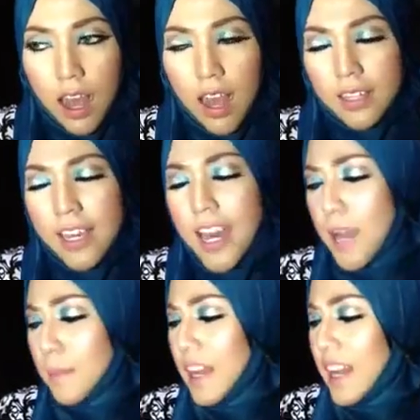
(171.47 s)
I
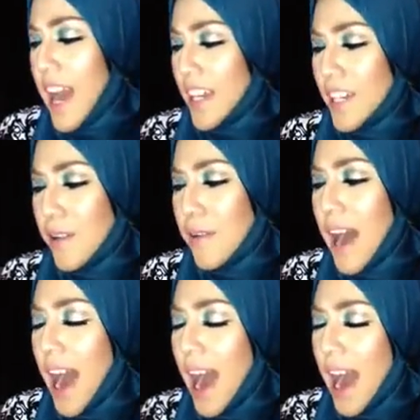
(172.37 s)
came in like a
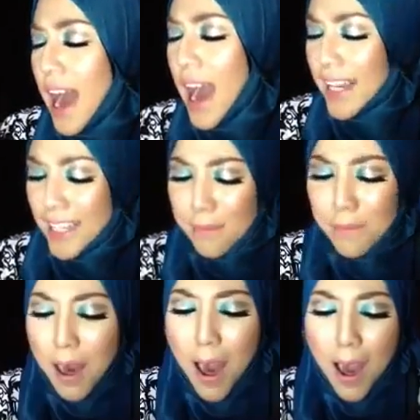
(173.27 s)
wrecking
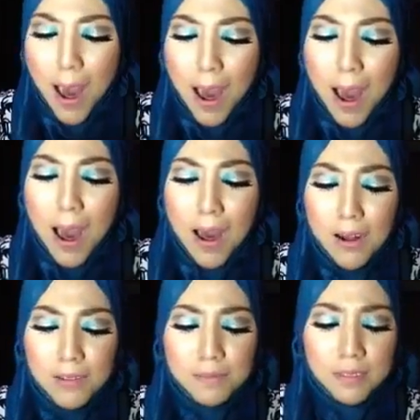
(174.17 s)
ball,